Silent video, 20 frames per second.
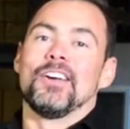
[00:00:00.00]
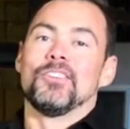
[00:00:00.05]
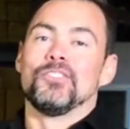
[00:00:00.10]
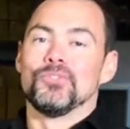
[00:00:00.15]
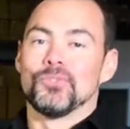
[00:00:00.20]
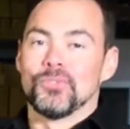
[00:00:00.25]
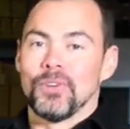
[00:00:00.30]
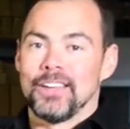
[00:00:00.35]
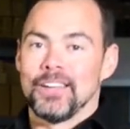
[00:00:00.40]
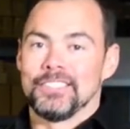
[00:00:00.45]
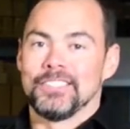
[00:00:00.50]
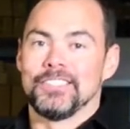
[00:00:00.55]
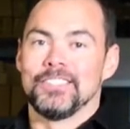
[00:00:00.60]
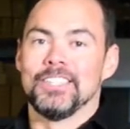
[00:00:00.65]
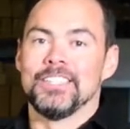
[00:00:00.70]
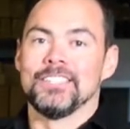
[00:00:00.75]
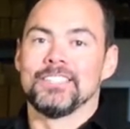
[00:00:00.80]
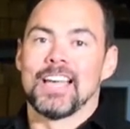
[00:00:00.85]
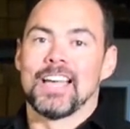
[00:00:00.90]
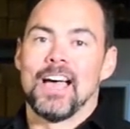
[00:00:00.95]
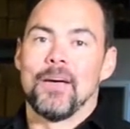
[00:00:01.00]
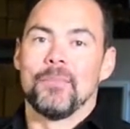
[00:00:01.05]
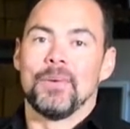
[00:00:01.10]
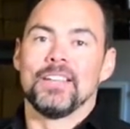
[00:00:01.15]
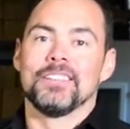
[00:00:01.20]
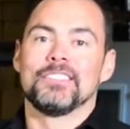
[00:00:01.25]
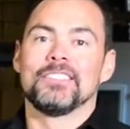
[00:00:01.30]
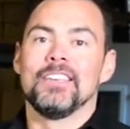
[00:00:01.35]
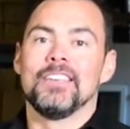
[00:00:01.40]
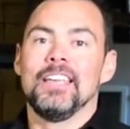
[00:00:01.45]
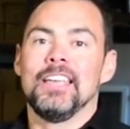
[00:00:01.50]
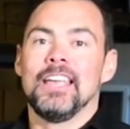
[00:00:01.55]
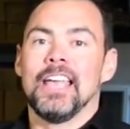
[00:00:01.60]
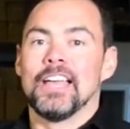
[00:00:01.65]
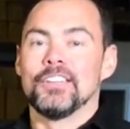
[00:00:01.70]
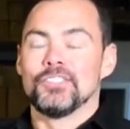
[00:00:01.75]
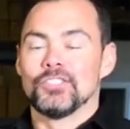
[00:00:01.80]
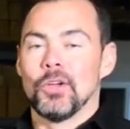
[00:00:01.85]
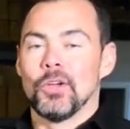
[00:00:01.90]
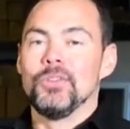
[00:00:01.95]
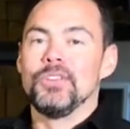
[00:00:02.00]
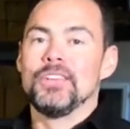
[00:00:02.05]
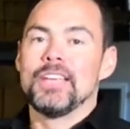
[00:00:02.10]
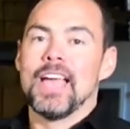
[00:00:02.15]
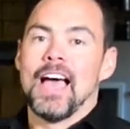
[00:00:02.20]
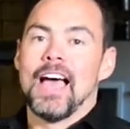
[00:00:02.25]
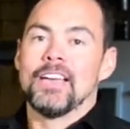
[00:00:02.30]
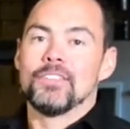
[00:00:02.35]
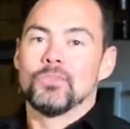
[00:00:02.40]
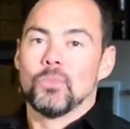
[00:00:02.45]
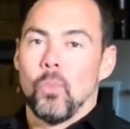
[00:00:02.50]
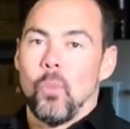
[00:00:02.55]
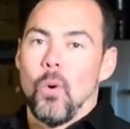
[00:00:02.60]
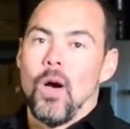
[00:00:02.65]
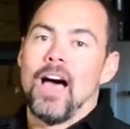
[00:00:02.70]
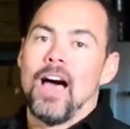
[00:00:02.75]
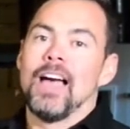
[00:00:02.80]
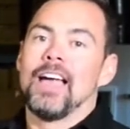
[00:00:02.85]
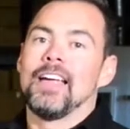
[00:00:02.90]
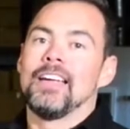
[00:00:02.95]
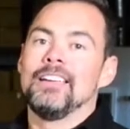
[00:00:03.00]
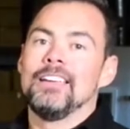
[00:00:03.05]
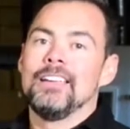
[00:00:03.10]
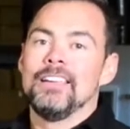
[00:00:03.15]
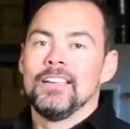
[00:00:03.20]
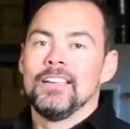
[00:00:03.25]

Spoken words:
address these comments and show you guys why